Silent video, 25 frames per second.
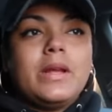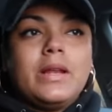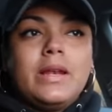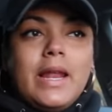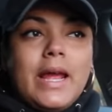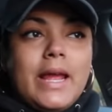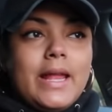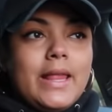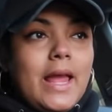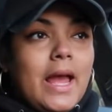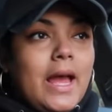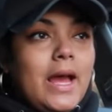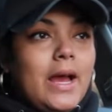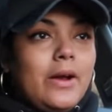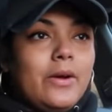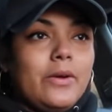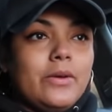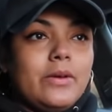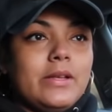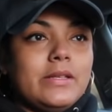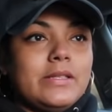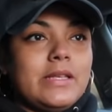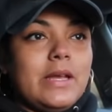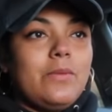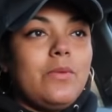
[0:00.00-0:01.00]
Lay
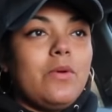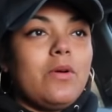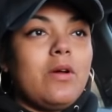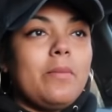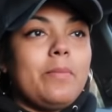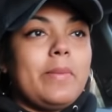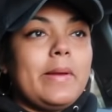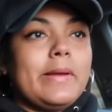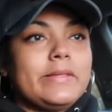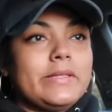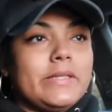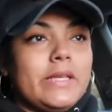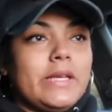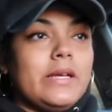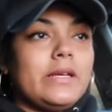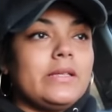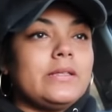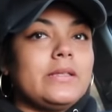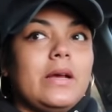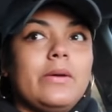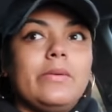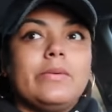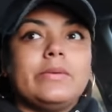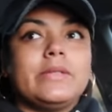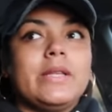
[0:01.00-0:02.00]
down, because I woke up at
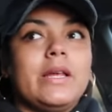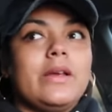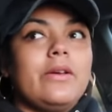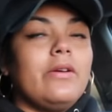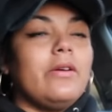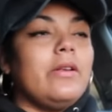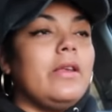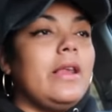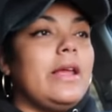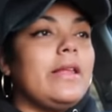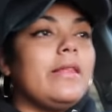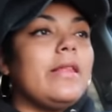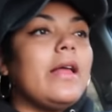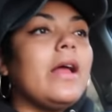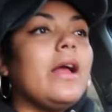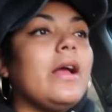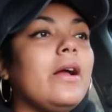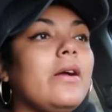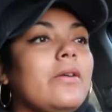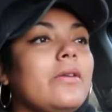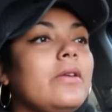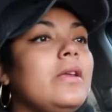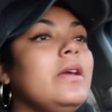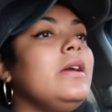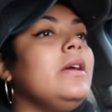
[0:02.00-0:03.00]
6. I was like, girl, lay
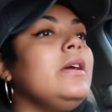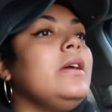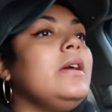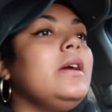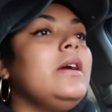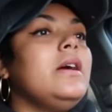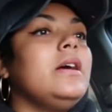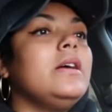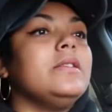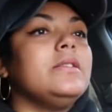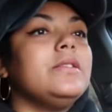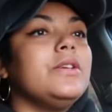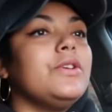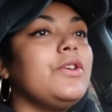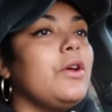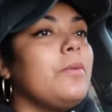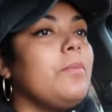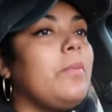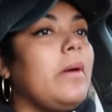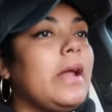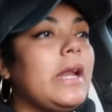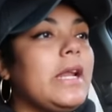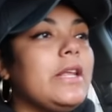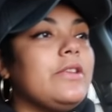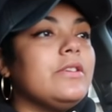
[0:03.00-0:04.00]
down until your
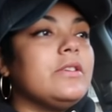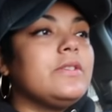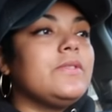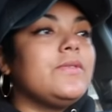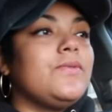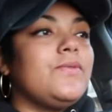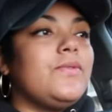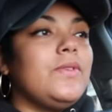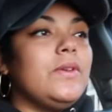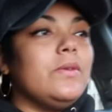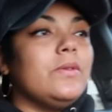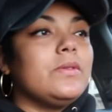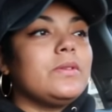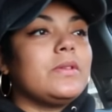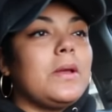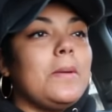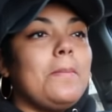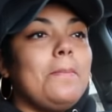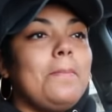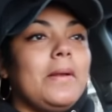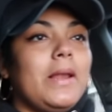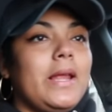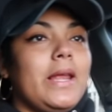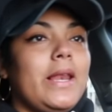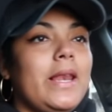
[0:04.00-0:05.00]
body just feels
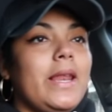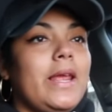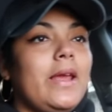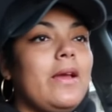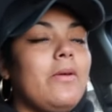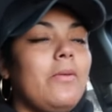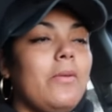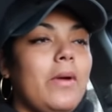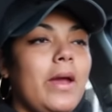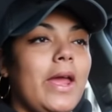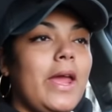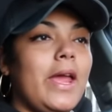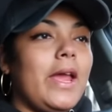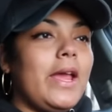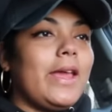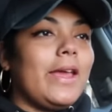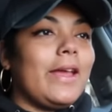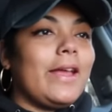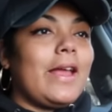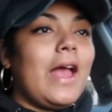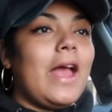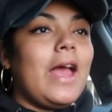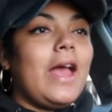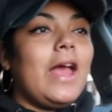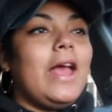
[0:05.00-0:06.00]
completely awake.
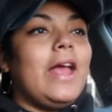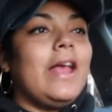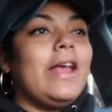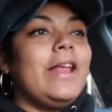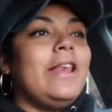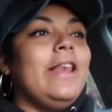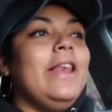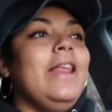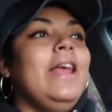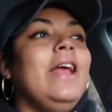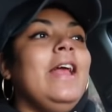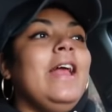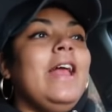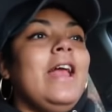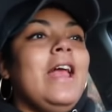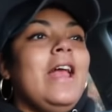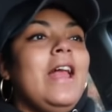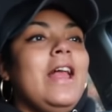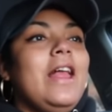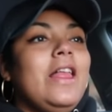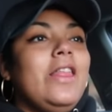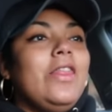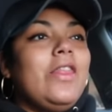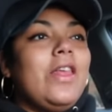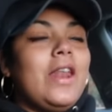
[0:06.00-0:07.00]

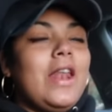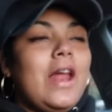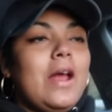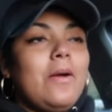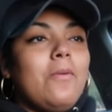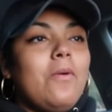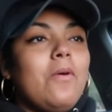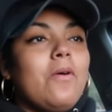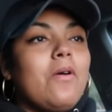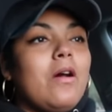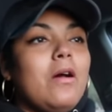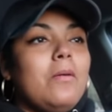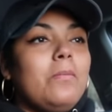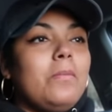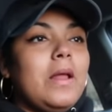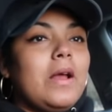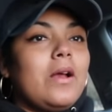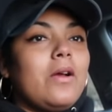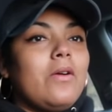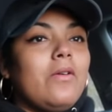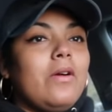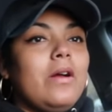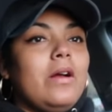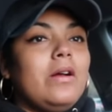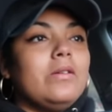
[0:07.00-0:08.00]
And then I woke up
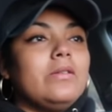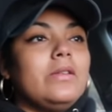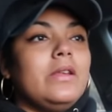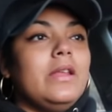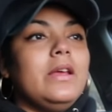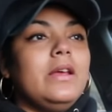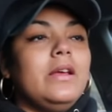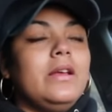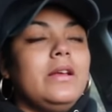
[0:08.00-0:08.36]
like around,